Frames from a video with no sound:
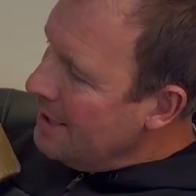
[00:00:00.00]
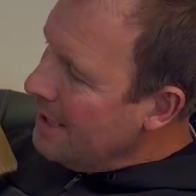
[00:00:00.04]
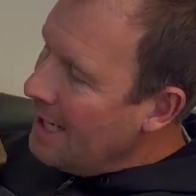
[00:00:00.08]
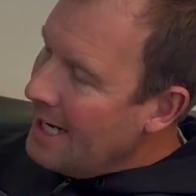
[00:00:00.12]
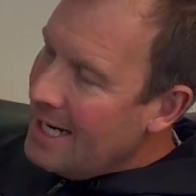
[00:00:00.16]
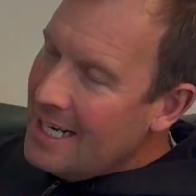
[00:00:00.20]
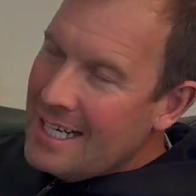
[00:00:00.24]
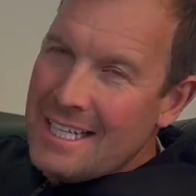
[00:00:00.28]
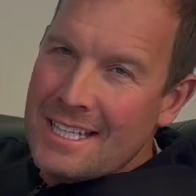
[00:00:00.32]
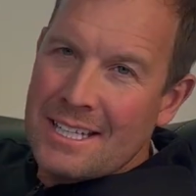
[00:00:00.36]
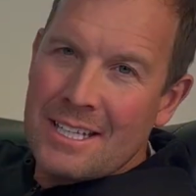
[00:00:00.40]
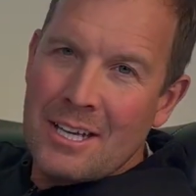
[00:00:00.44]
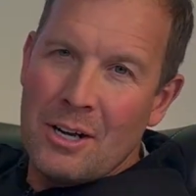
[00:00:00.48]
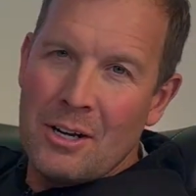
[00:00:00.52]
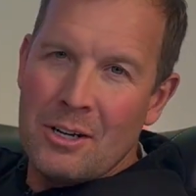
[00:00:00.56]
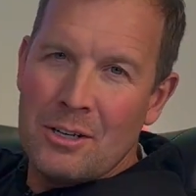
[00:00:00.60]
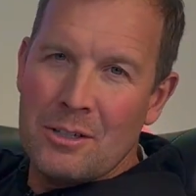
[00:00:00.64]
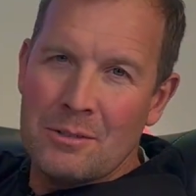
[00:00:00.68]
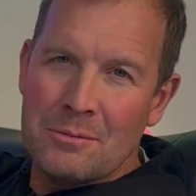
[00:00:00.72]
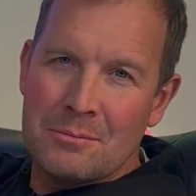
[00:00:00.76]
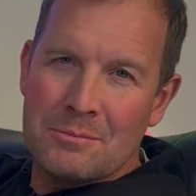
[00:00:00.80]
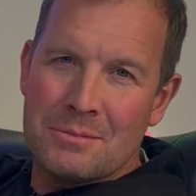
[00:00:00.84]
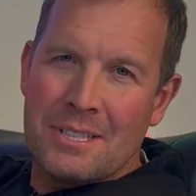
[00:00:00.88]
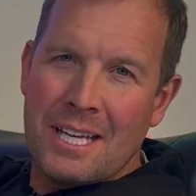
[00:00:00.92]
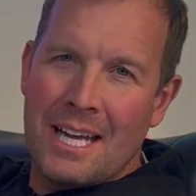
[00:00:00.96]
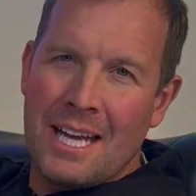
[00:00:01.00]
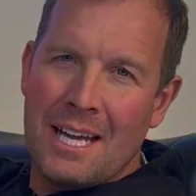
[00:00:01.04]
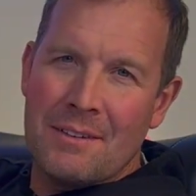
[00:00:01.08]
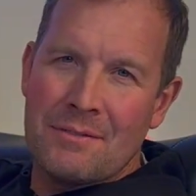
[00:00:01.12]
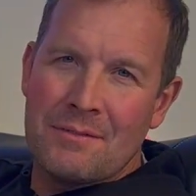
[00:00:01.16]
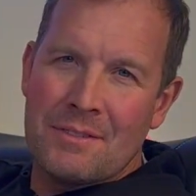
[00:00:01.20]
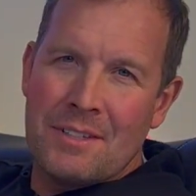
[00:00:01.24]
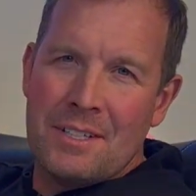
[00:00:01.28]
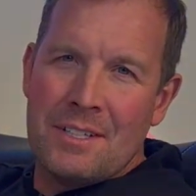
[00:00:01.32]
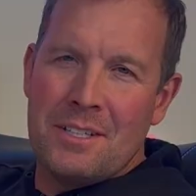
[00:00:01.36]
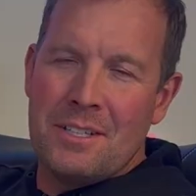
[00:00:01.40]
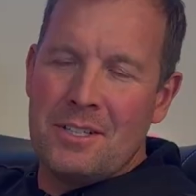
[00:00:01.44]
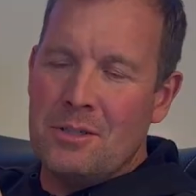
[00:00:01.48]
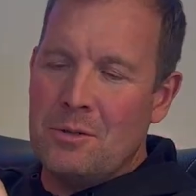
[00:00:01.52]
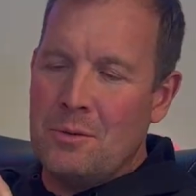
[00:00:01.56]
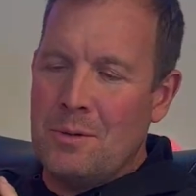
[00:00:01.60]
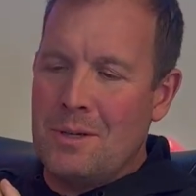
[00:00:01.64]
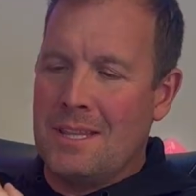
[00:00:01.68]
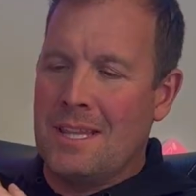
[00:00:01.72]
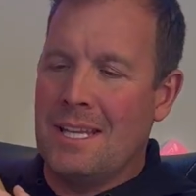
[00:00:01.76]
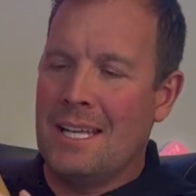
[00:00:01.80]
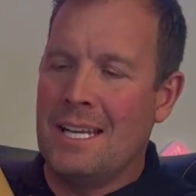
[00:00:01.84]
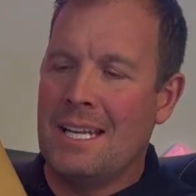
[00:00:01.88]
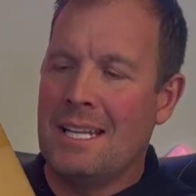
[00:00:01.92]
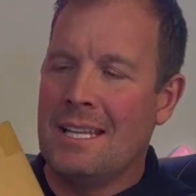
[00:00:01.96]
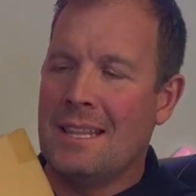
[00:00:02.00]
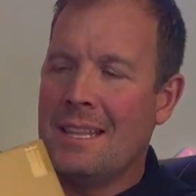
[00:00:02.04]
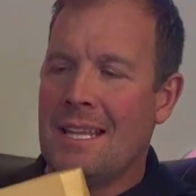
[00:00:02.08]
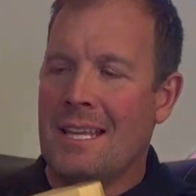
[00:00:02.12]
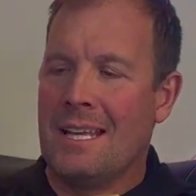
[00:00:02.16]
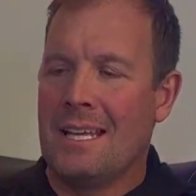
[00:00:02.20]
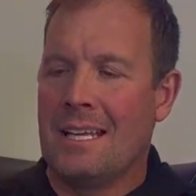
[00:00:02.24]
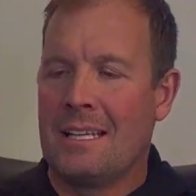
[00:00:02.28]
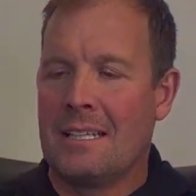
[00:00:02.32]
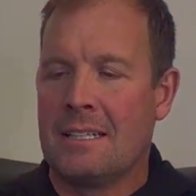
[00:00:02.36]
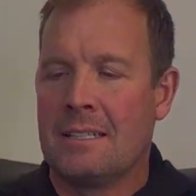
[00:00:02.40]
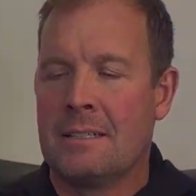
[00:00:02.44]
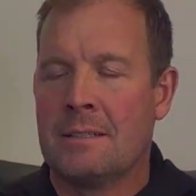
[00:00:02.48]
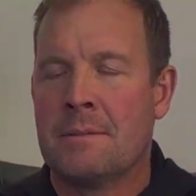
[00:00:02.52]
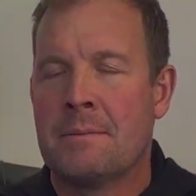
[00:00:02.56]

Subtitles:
honeycombs have to do with anything?